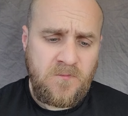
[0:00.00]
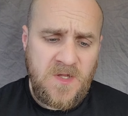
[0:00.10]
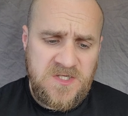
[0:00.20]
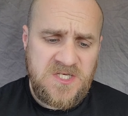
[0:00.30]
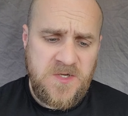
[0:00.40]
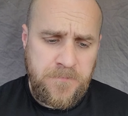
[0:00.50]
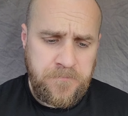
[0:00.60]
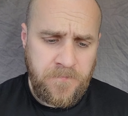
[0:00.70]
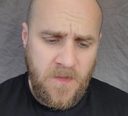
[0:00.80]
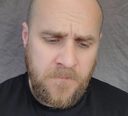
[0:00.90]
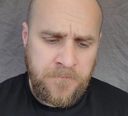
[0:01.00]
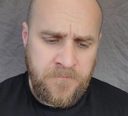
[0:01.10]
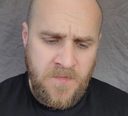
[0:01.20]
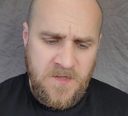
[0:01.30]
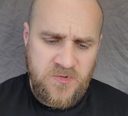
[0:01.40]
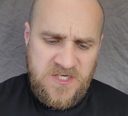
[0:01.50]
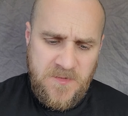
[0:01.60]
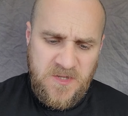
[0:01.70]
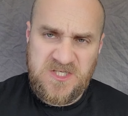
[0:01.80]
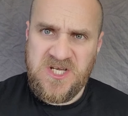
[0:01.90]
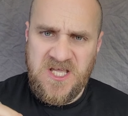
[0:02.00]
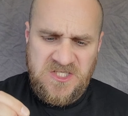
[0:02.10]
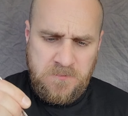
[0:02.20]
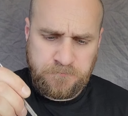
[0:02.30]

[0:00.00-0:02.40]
Decent. Try some of the cheese.